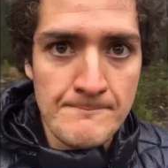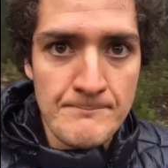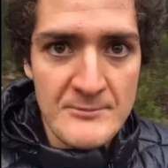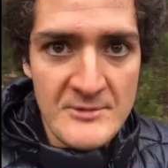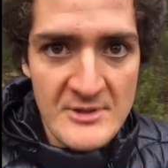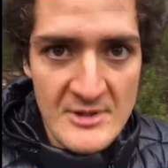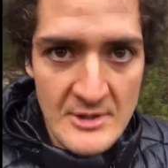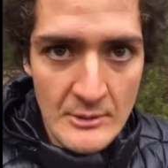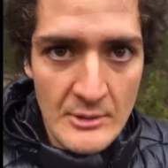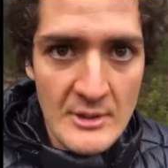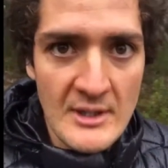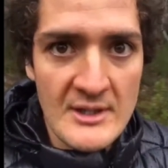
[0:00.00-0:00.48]

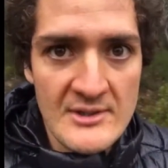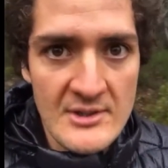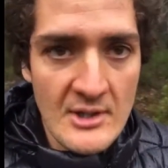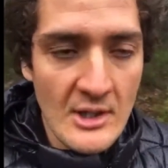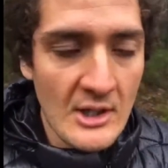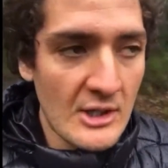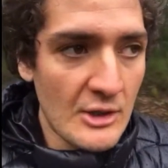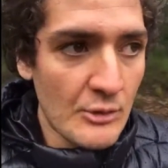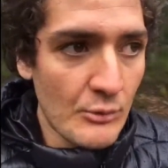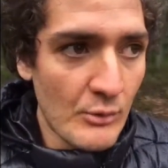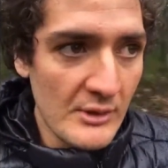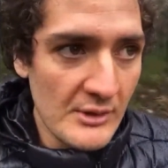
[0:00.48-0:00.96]
So that's the
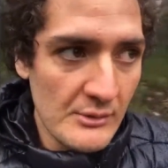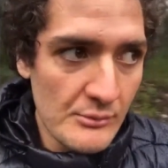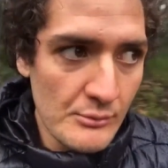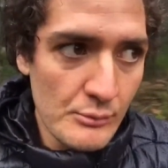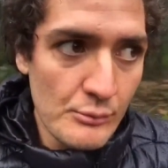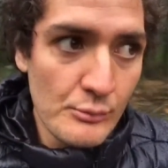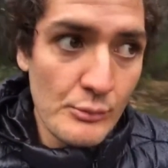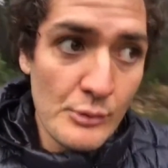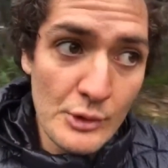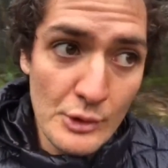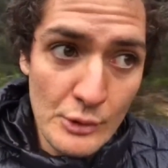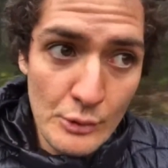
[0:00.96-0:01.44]
only
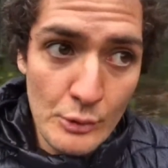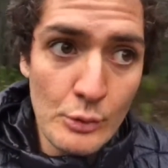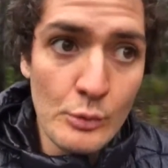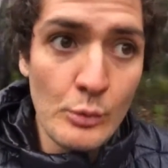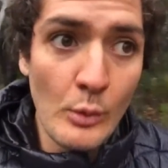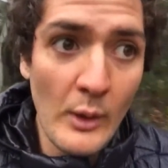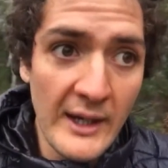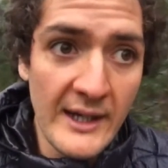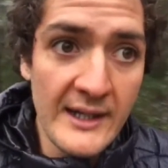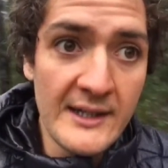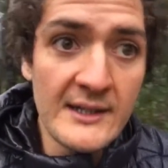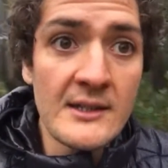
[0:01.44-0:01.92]
real
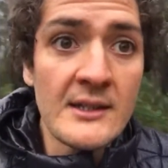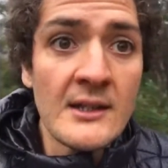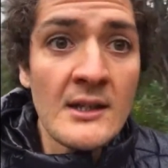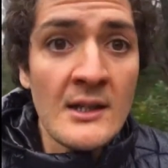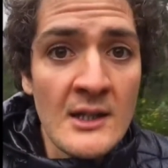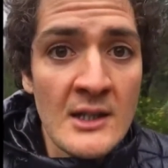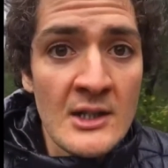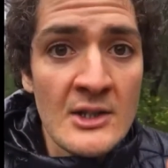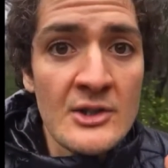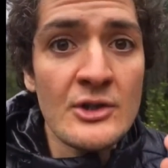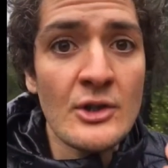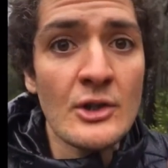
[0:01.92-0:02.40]
way
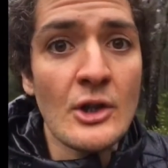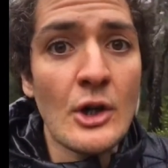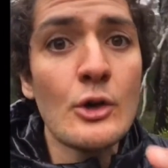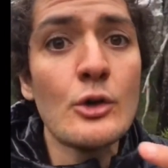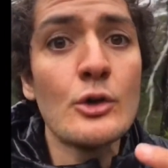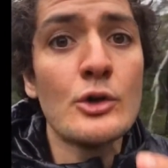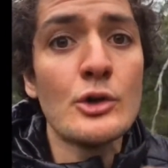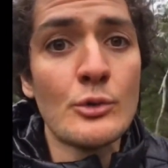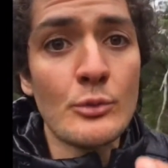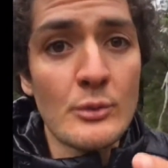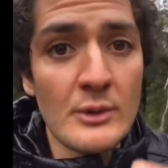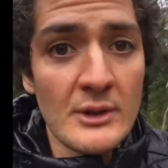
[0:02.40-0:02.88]
to know
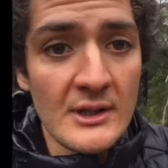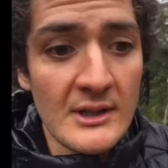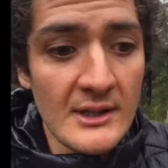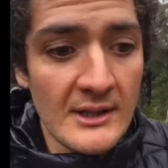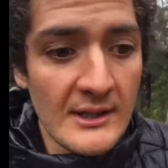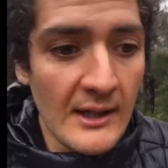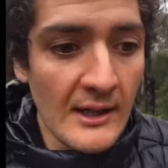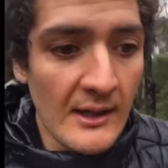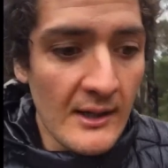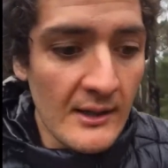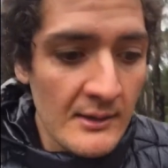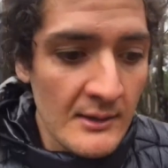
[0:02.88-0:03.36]
who you
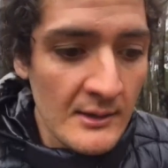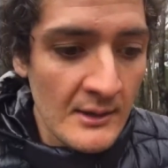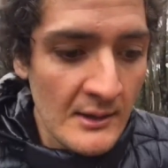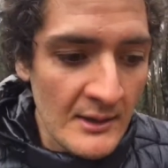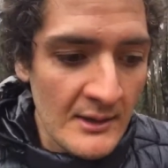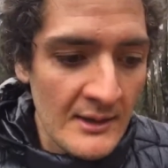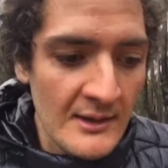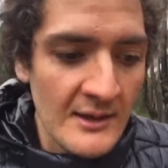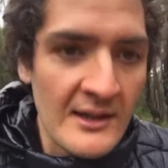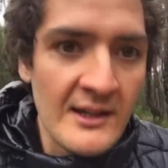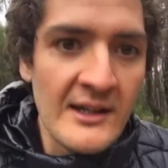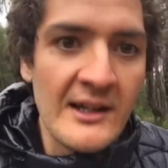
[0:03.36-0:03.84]
really are.
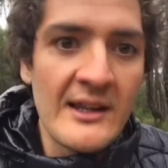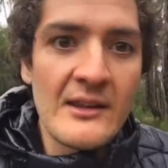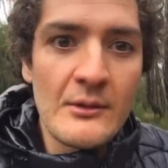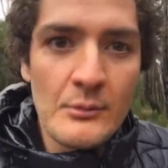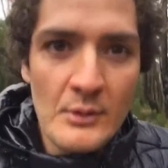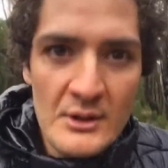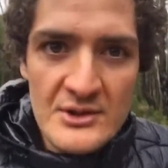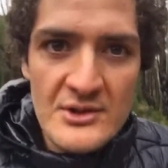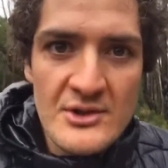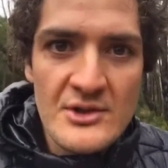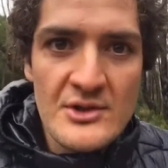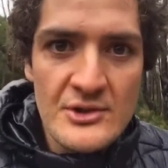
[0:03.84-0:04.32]
And then
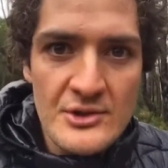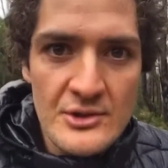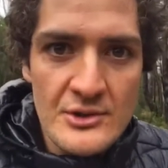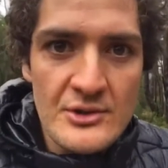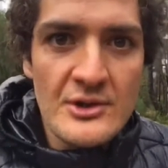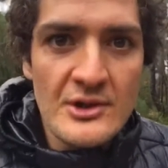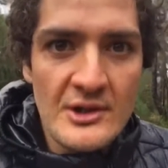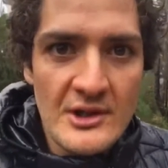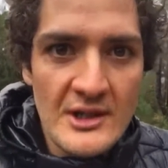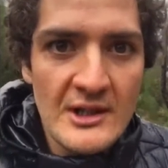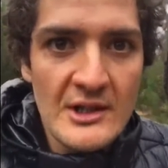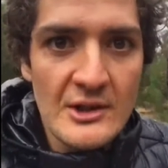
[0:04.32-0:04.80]
once
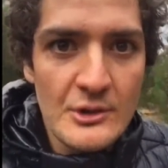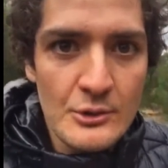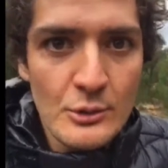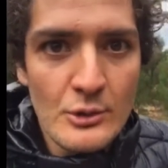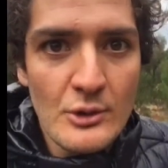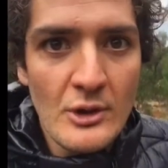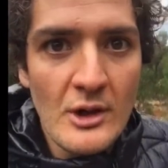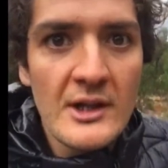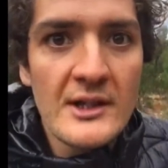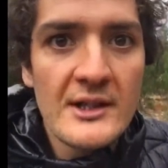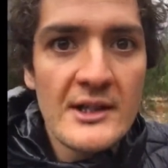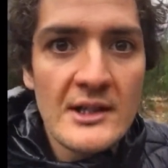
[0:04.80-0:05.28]
you get a
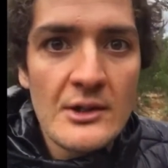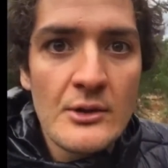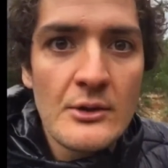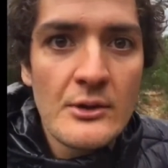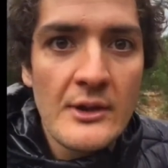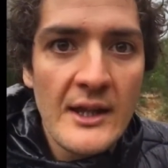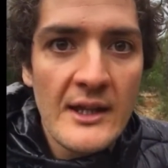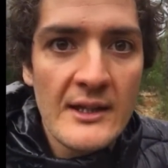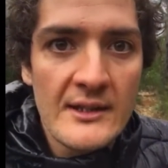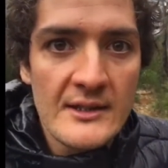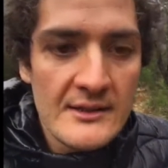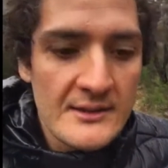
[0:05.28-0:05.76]
good idea who
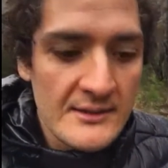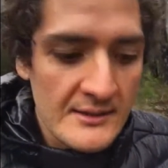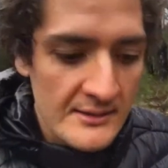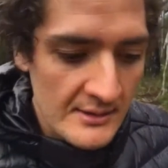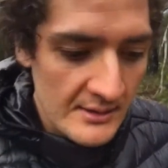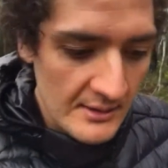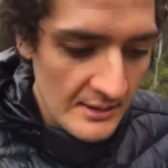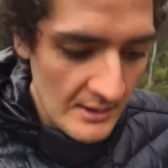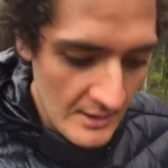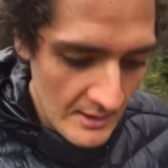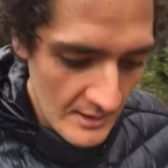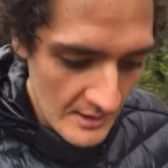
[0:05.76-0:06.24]
that
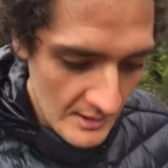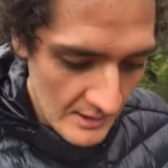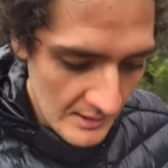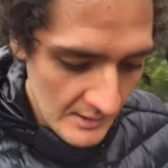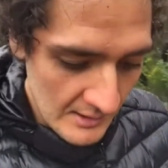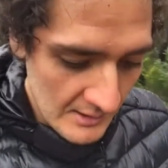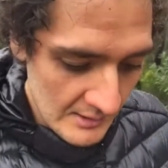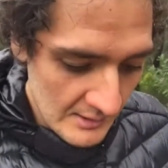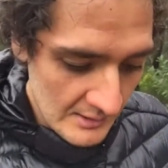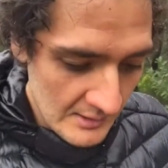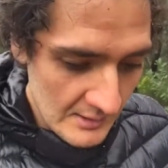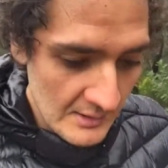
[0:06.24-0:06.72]
is,
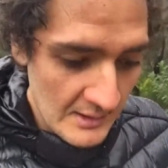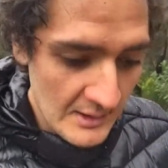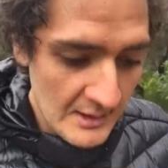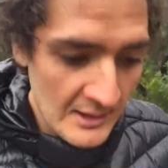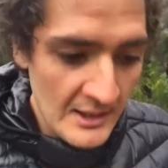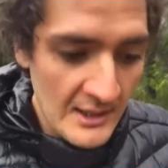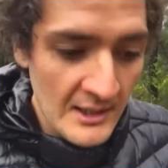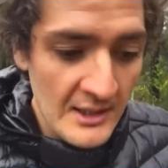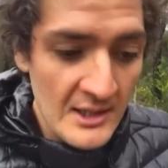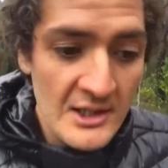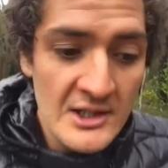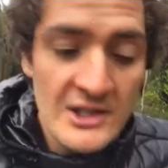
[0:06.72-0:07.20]

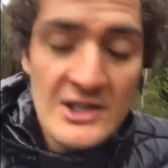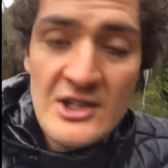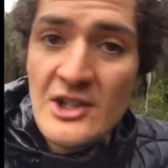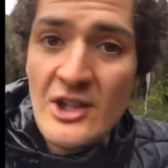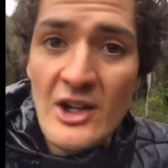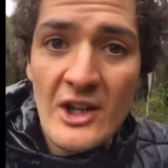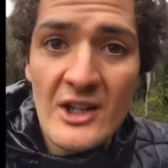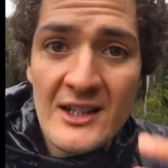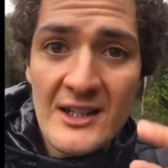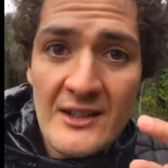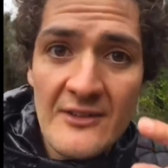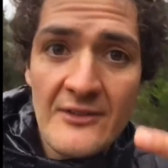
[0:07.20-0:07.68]
you
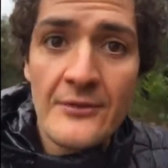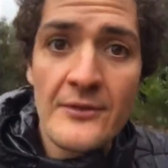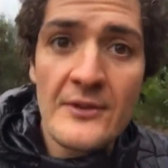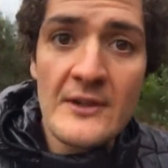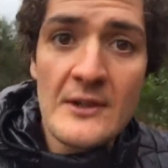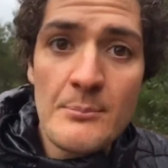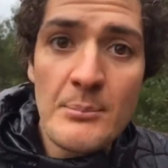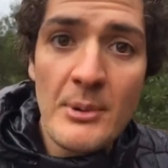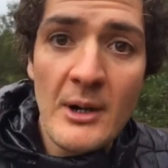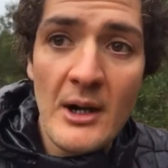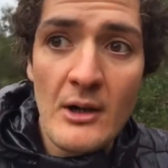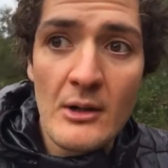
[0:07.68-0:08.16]
don't let
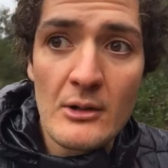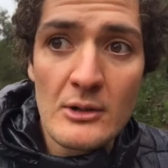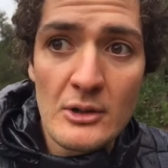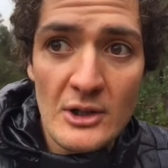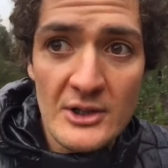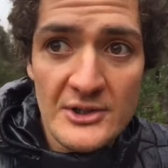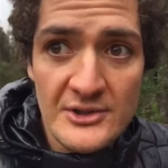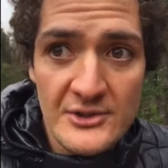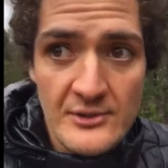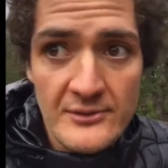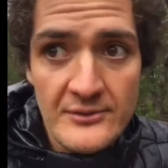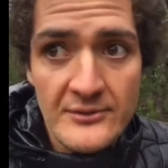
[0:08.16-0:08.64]
fear
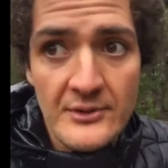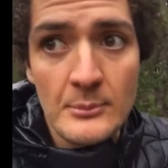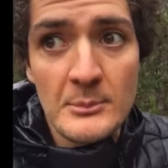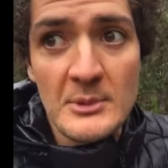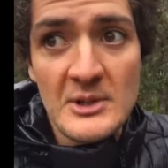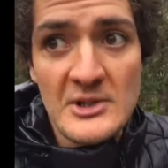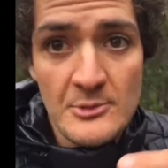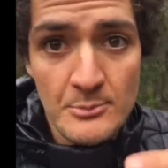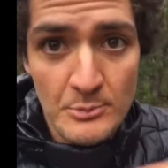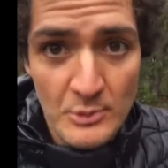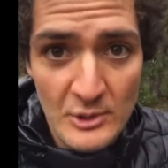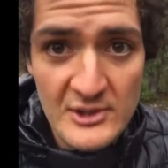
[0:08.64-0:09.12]
paralyze you from
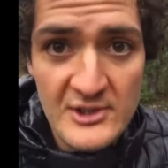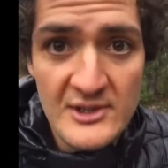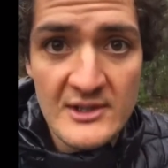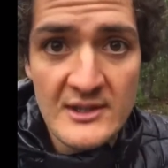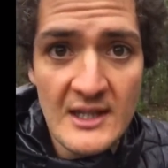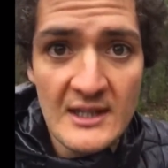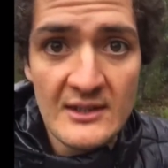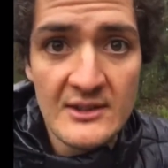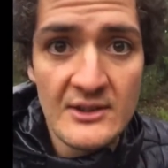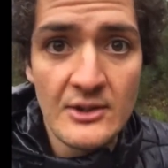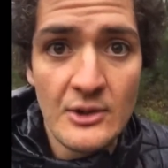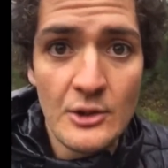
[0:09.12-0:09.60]
expressing
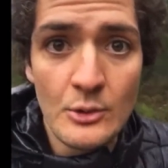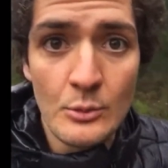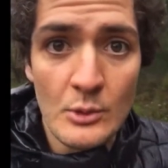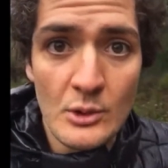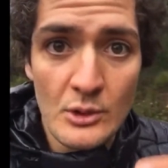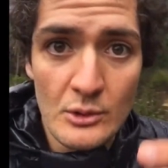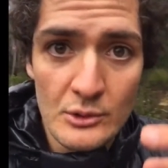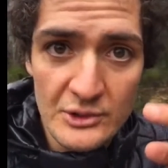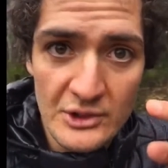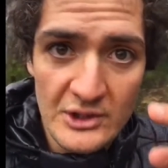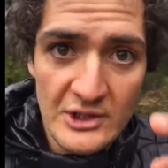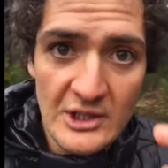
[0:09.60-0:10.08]
that to the
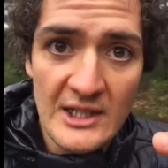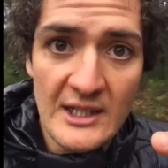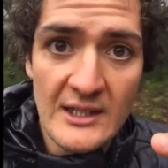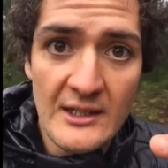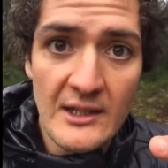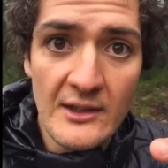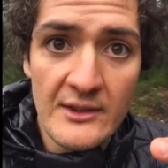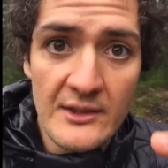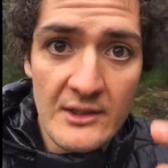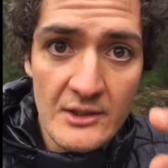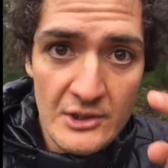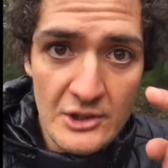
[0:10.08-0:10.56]
world. You get
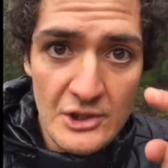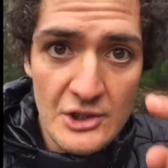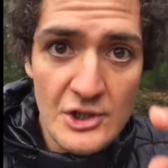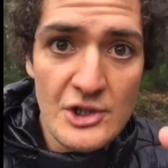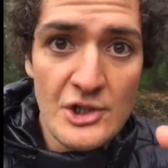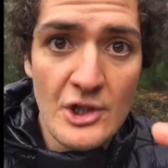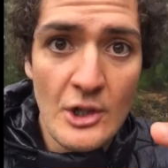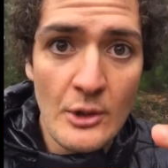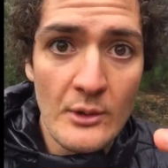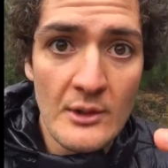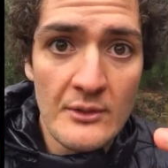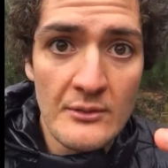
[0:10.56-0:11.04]
out there and you
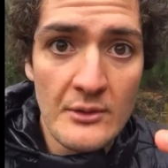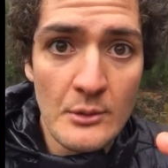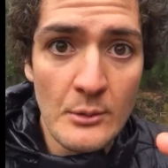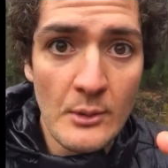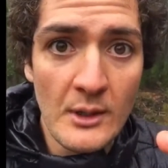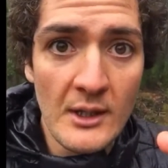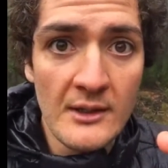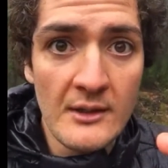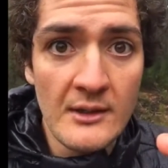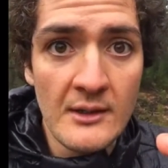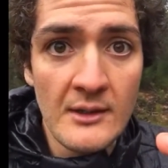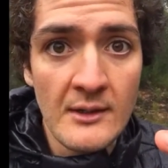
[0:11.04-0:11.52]
show
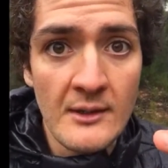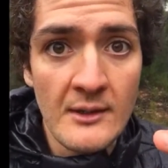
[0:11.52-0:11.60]
everyone.